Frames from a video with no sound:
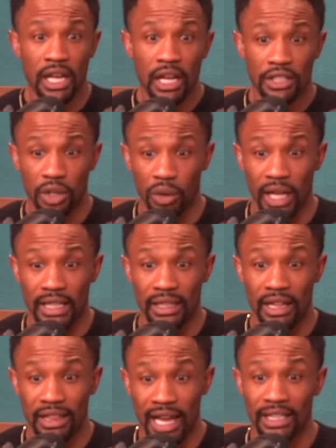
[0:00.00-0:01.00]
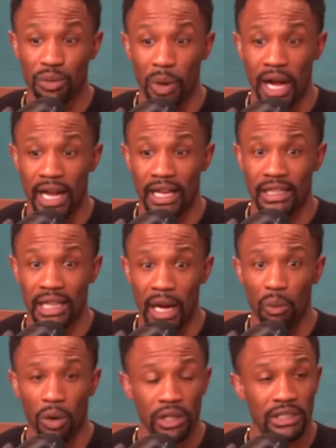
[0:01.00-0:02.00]
So like that's why that
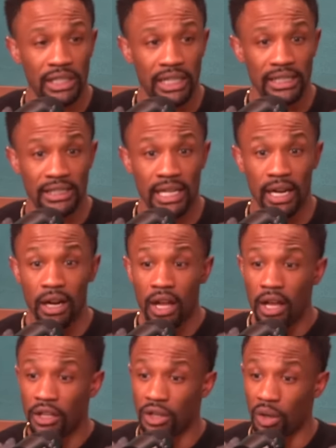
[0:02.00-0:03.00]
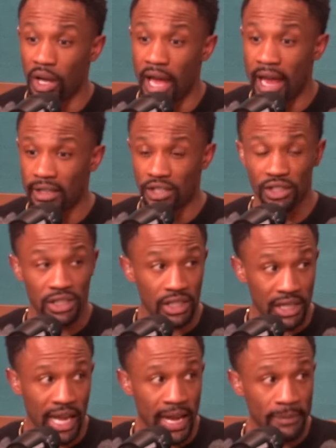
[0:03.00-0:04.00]
works against there. The answer to
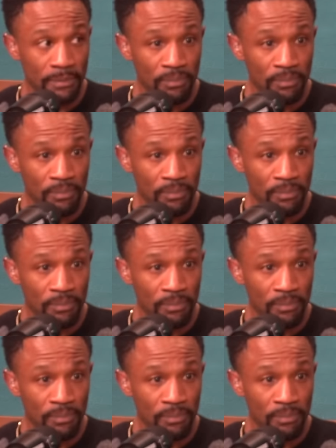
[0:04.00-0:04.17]
that,